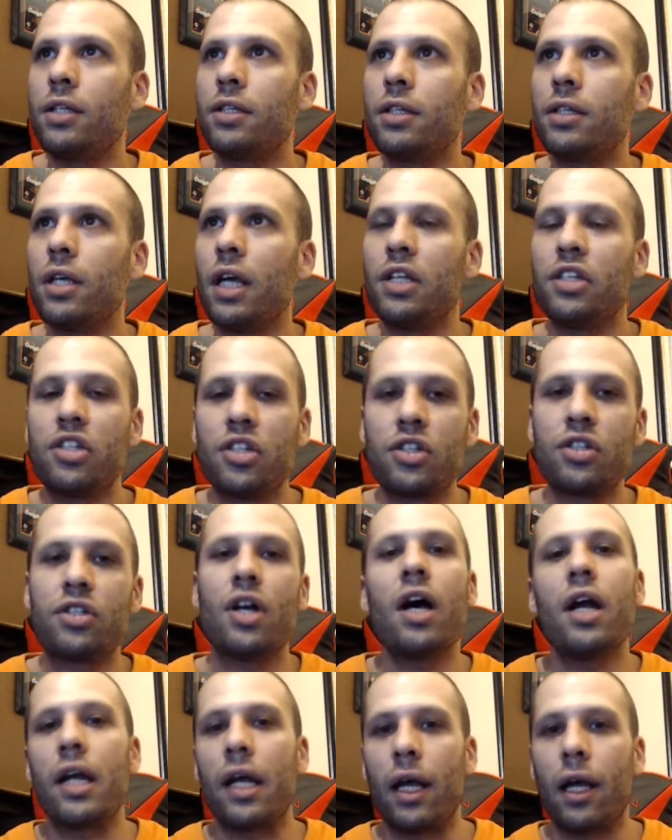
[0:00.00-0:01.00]
It's
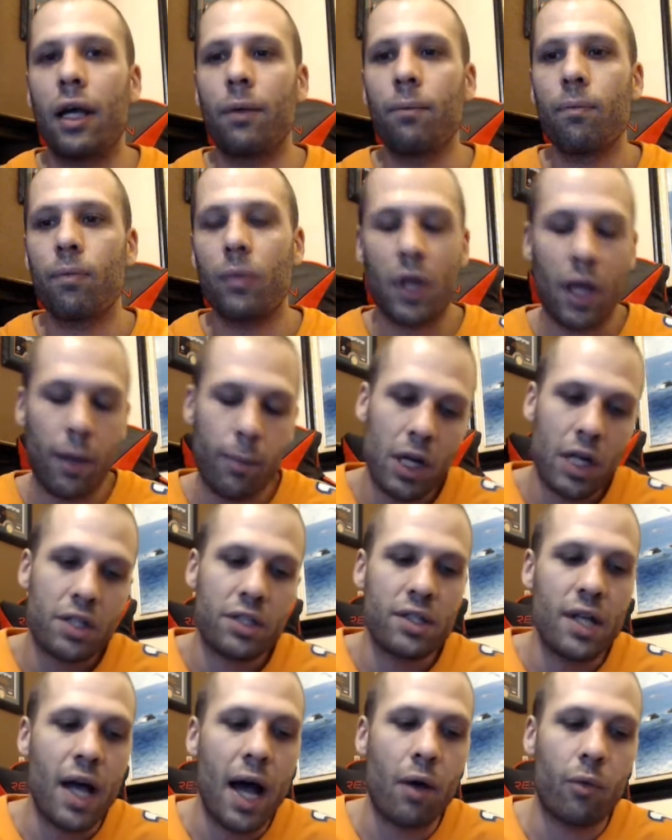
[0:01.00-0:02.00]
stunning. I mean,
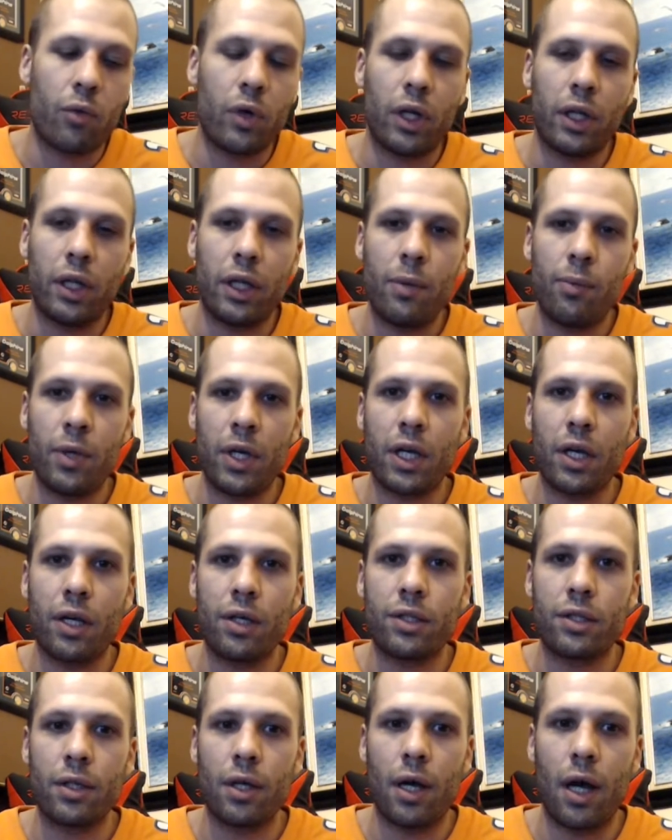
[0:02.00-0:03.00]
it's not really,
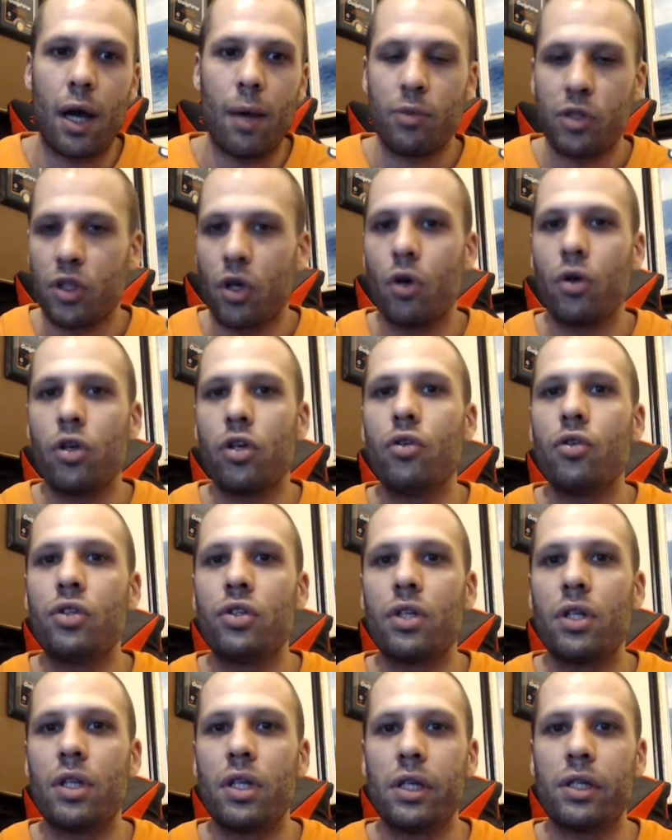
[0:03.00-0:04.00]
because I'm so used
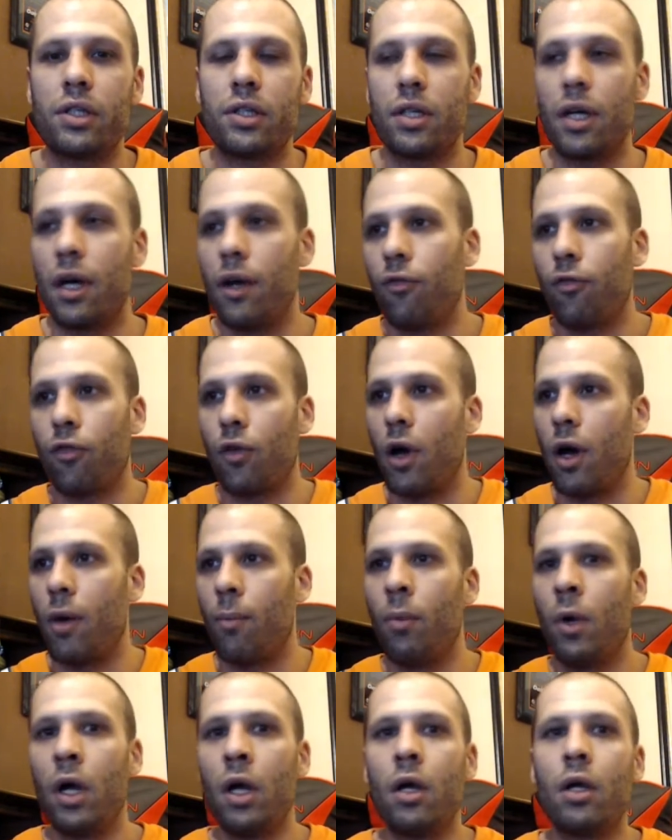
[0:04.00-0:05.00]
to this stuff
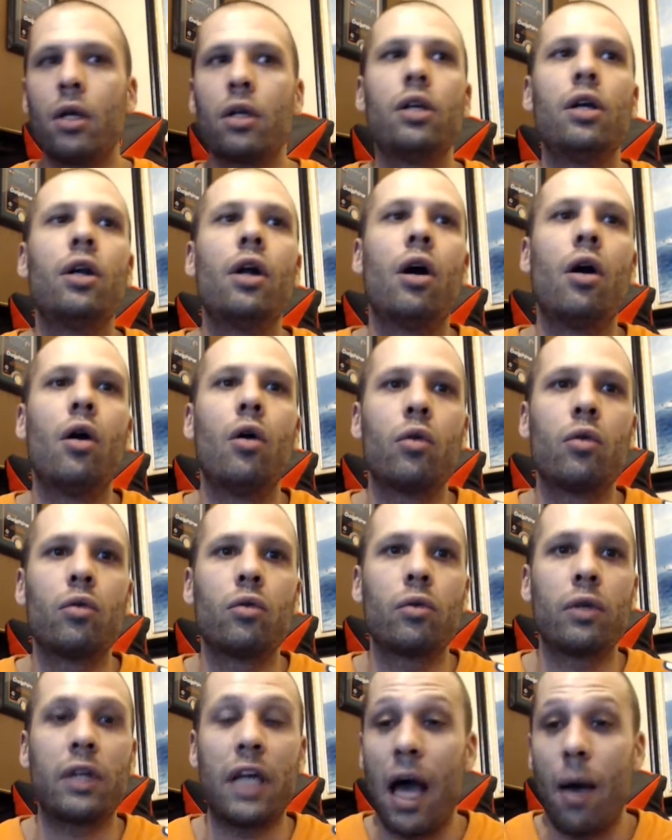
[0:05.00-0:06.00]
from,
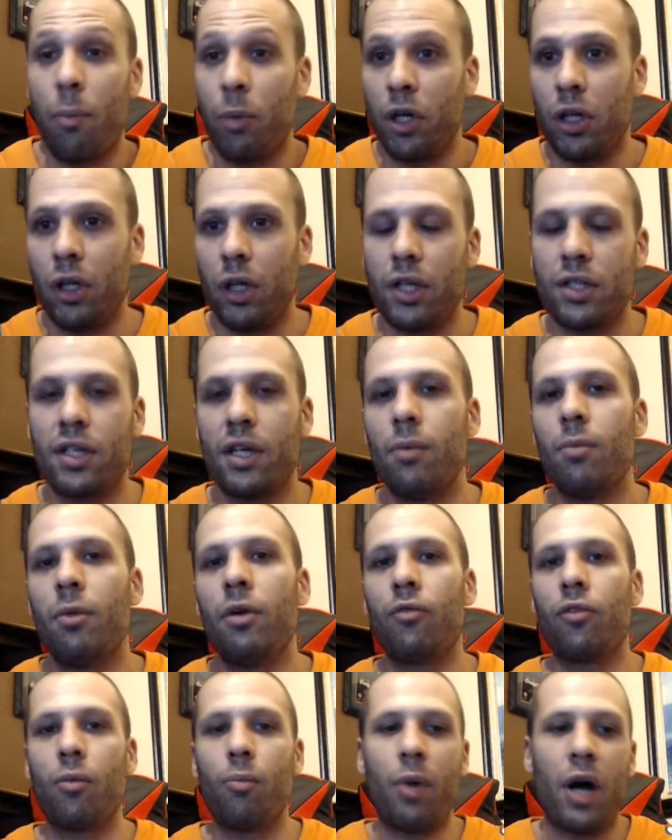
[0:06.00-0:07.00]
capitalism
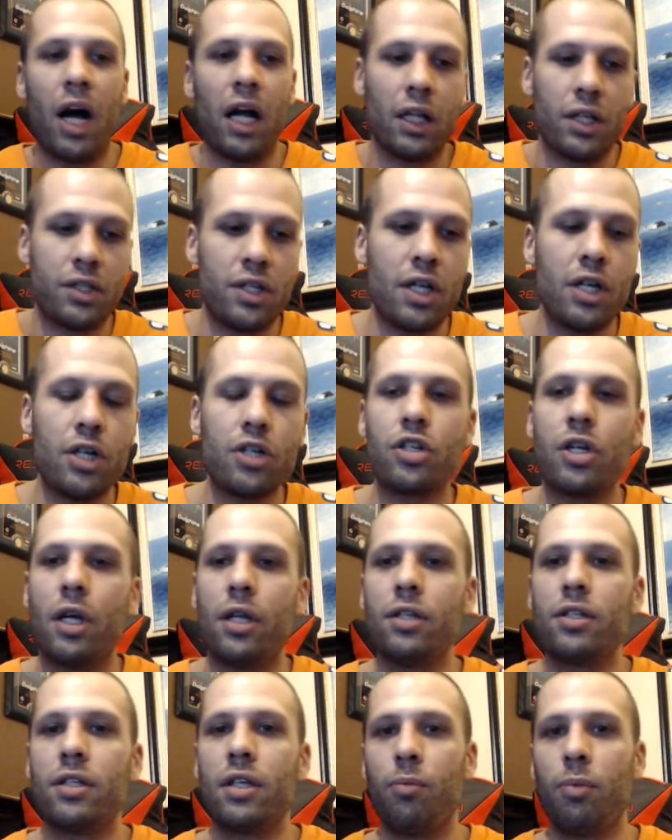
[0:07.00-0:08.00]
and from
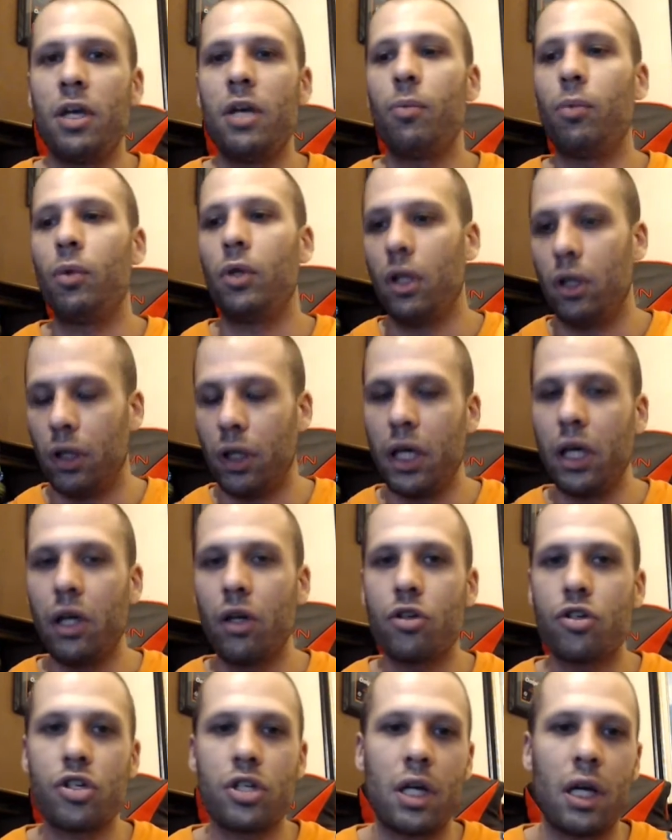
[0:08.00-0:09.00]
politicians and people in
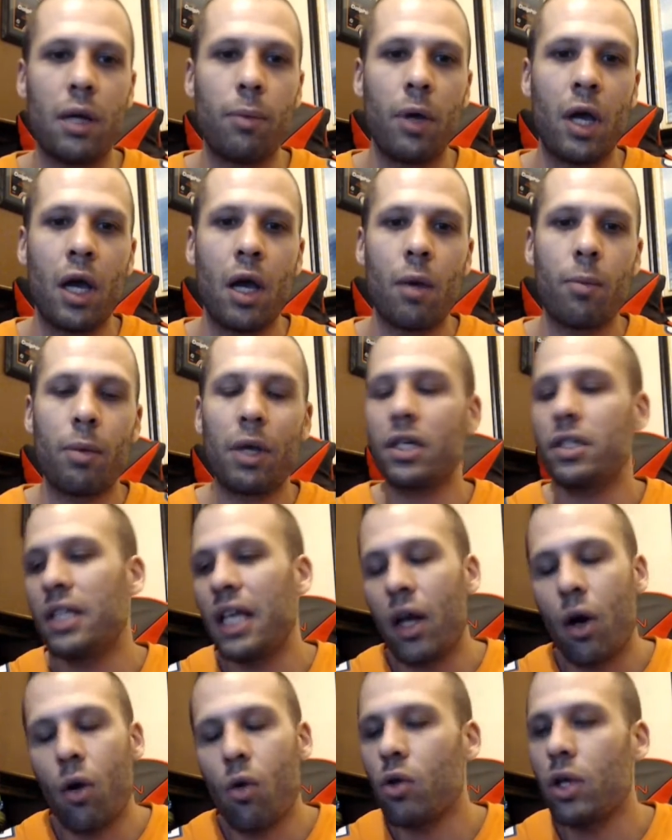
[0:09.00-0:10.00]
leadership, because
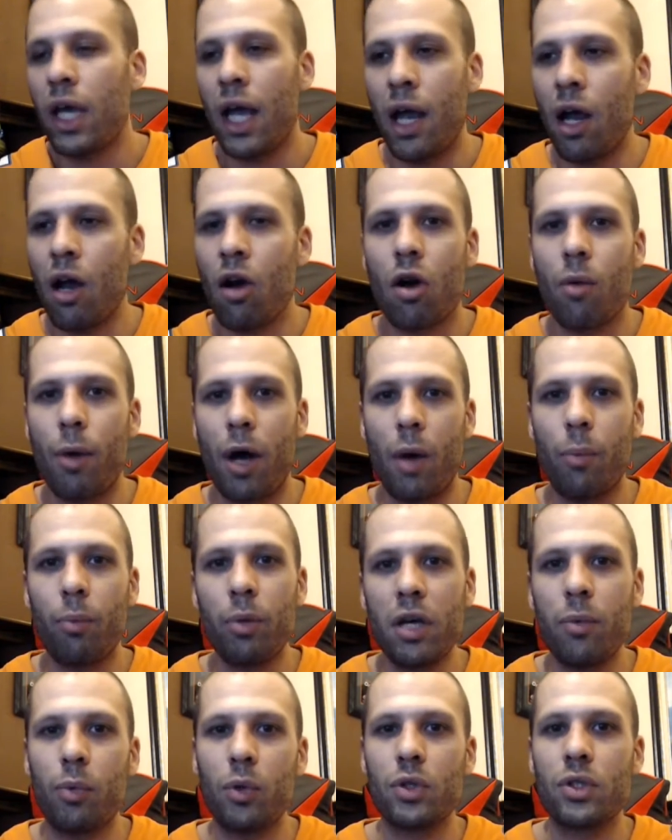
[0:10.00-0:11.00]
they don't care about
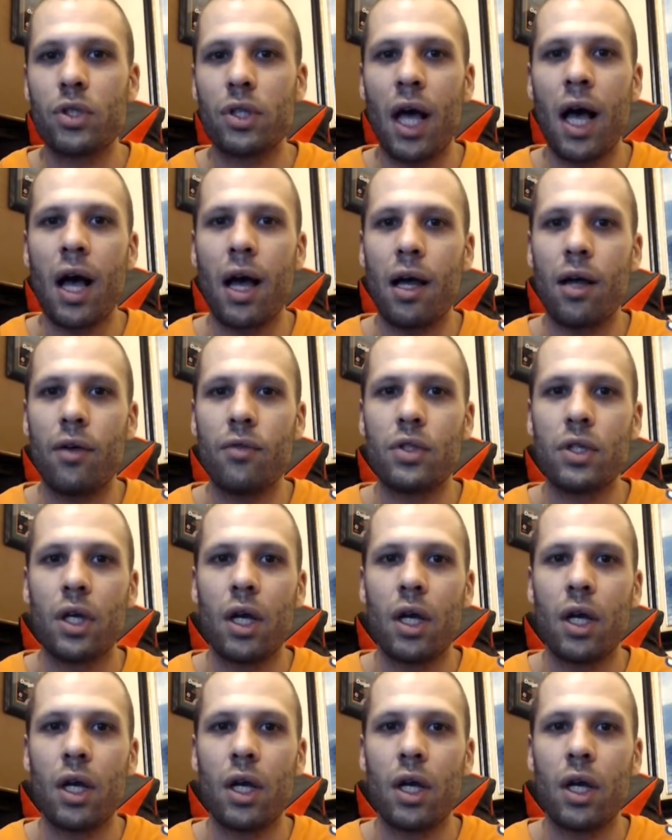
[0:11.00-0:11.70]
people's lives.